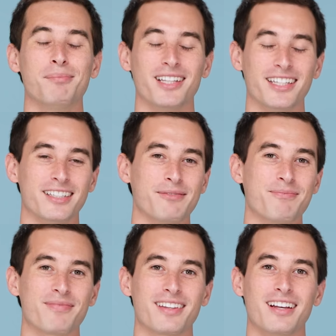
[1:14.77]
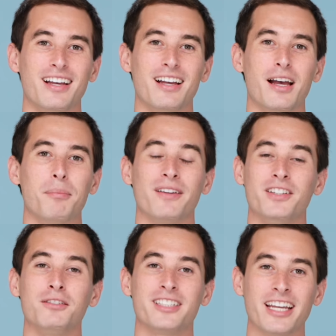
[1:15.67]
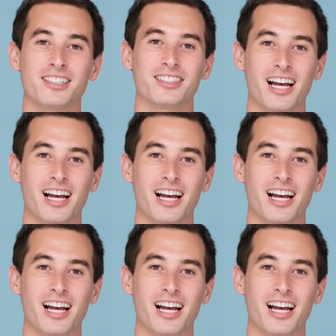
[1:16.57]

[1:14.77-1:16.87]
complete. But if you take your